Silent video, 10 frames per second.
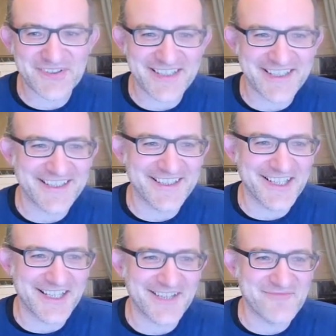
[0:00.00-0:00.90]
Uh,
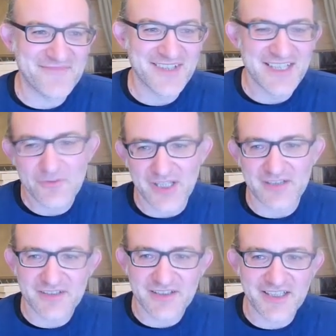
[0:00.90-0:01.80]
um, well,
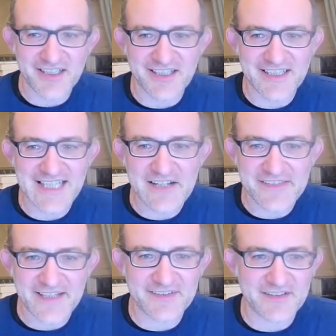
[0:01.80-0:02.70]
uh, Leela
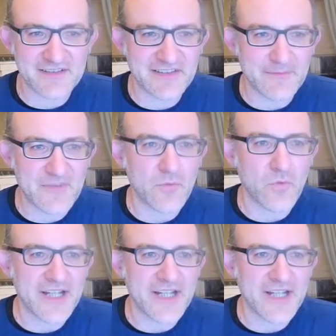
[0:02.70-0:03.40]
thinks that um, that White